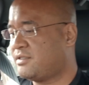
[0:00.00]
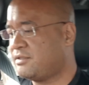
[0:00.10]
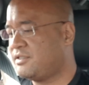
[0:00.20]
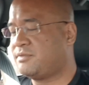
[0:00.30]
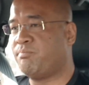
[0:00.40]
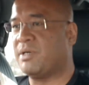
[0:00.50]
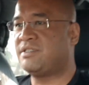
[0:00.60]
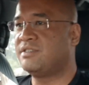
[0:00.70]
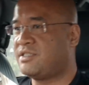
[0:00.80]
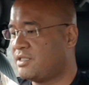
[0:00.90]
these
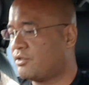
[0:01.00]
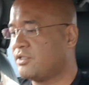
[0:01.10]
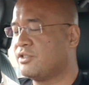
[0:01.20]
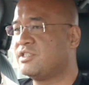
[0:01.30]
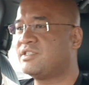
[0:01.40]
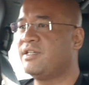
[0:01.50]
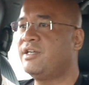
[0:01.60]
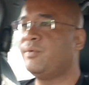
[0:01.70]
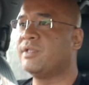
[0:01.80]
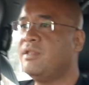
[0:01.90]
buttons here on the
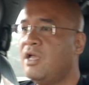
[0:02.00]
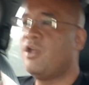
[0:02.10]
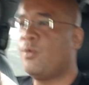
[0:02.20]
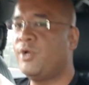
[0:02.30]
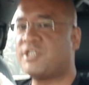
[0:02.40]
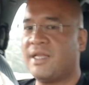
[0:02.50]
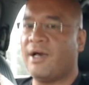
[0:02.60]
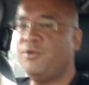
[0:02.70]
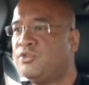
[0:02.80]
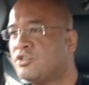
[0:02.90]
steering wheel which
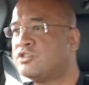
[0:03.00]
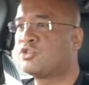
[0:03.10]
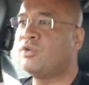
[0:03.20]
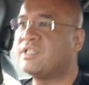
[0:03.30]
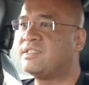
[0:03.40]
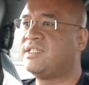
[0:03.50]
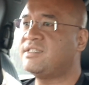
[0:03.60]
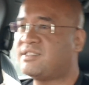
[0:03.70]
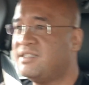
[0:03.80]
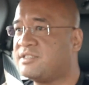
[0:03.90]
allow you to control the
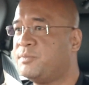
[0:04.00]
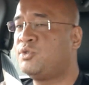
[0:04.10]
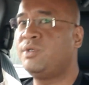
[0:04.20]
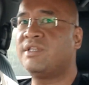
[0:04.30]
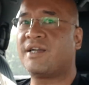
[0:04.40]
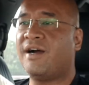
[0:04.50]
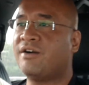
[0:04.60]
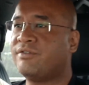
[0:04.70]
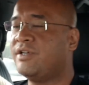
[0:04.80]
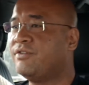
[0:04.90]
distance between the
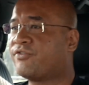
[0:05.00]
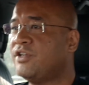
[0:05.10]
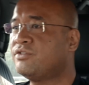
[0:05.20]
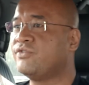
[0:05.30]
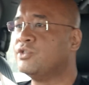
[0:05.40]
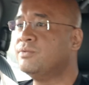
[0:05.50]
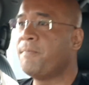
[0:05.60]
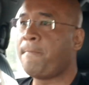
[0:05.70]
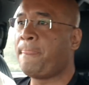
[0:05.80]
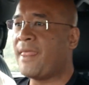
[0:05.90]
car in front of you
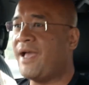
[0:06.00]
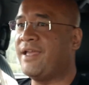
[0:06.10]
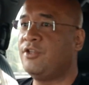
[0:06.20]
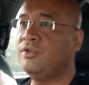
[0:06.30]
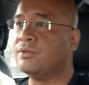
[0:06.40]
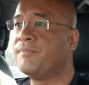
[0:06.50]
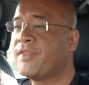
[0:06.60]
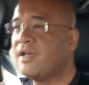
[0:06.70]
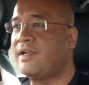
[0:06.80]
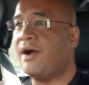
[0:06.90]
and you.
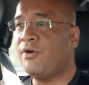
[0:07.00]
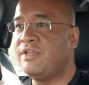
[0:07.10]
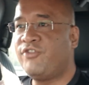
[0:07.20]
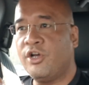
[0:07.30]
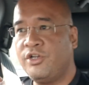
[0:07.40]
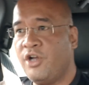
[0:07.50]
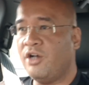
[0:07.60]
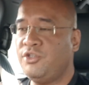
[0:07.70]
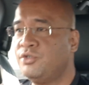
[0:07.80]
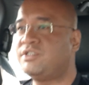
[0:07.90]
Now, if you're
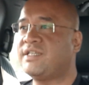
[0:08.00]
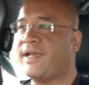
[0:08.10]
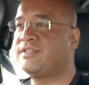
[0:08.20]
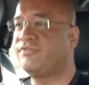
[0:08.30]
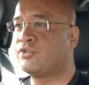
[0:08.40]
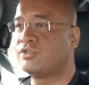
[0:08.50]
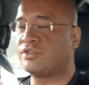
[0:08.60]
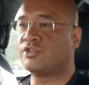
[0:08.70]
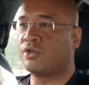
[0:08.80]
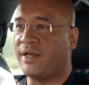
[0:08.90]
not using active cruise
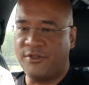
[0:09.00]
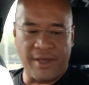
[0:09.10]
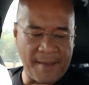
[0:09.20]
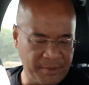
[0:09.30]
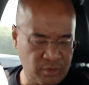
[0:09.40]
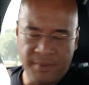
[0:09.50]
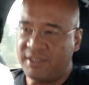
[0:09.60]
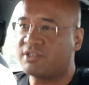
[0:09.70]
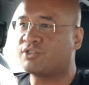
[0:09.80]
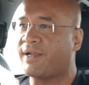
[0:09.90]
control and you happen to be
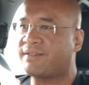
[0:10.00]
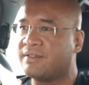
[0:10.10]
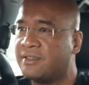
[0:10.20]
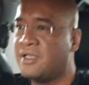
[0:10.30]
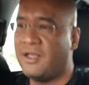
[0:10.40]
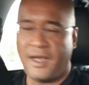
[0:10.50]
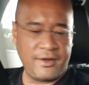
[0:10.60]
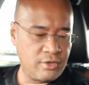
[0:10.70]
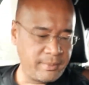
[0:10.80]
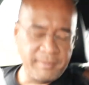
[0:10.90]
distracted, I
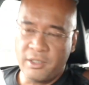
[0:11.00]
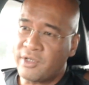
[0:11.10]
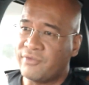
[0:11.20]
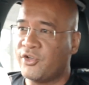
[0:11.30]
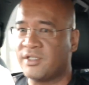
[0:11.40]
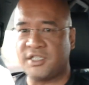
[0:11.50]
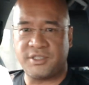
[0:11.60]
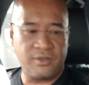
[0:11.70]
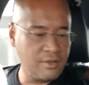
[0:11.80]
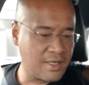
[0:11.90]
don't know, maybe looking for your touch
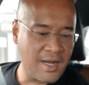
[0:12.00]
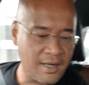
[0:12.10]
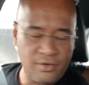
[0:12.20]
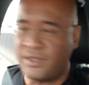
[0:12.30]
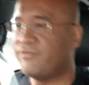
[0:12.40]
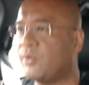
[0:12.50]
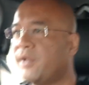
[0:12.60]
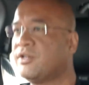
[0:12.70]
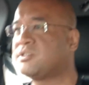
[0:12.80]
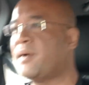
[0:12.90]
and go card, looking for where
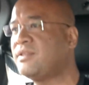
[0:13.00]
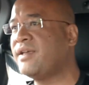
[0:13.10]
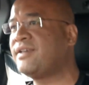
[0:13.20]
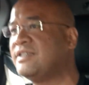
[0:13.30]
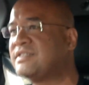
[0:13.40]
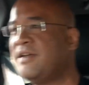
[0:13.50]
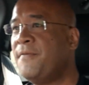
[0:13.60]
your smart tag is,